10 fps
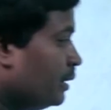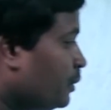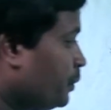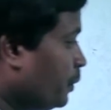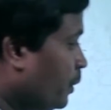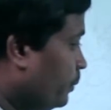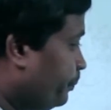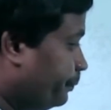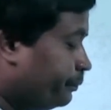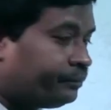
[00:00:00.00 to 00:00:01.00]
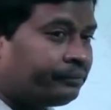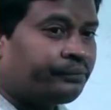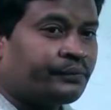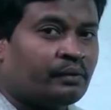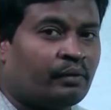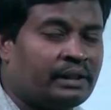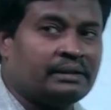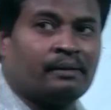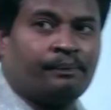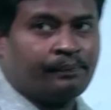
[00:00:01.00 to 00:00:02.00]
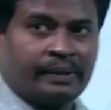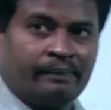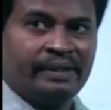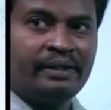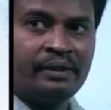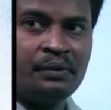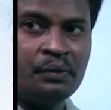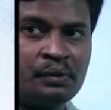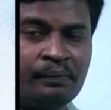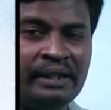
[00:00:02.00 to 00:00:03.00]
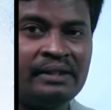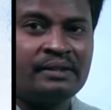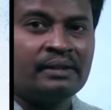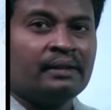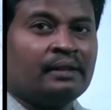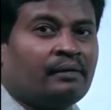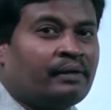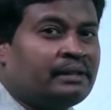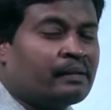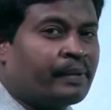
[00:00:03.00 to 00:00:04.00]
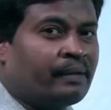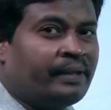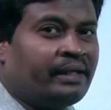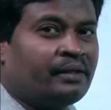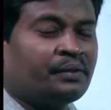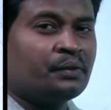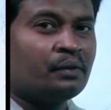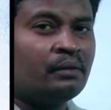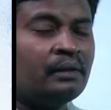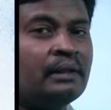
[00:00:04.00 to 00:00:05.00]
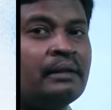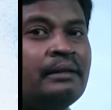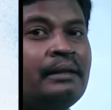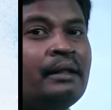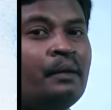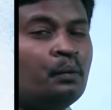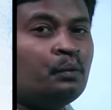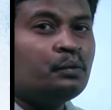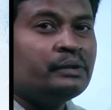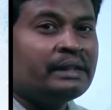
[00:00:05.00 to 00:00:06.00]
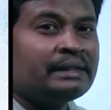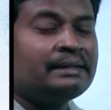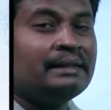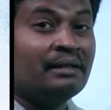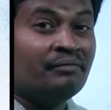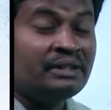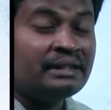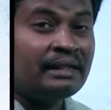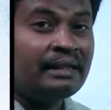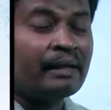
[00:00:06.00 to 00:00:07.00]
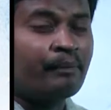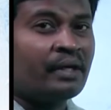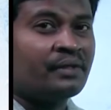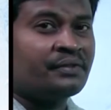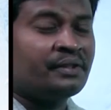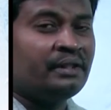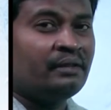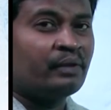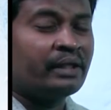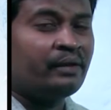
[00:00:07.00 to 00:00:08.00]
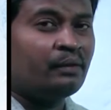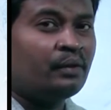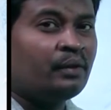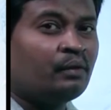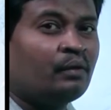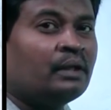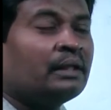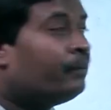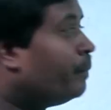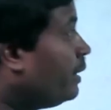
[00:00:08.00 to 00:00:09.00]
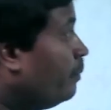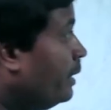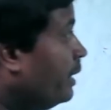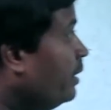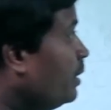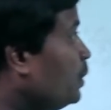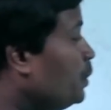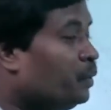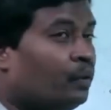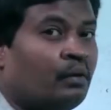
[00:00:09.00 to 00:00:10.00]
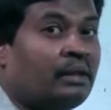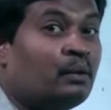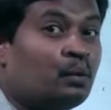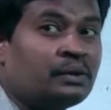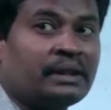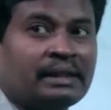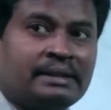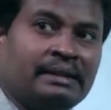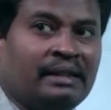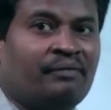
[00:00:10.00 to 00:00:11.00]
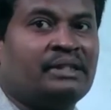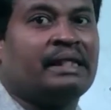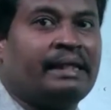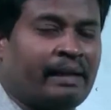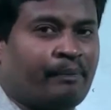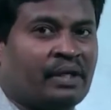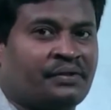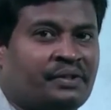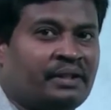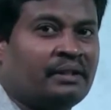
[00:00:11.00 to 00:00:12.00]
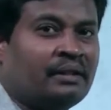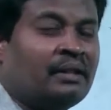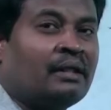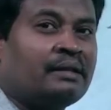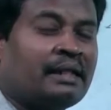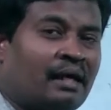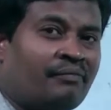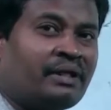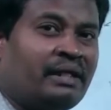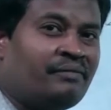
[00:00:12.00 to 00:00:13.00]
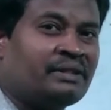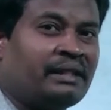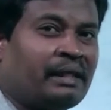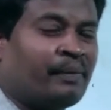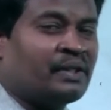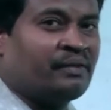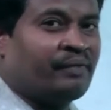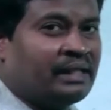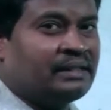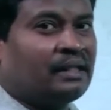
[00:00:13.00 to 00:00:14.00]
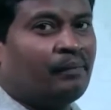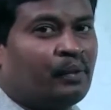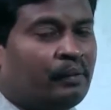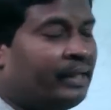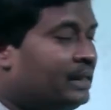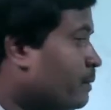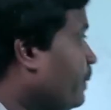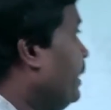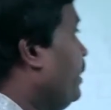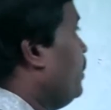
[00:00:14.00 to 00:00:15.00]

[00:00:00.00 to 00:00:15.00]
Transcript: so what is the permanent tissues means? What is the permanent tissue? They loses division capacity. What I told you? Permanent tissue loses division capacity. Then after division capacity, for example, meristematic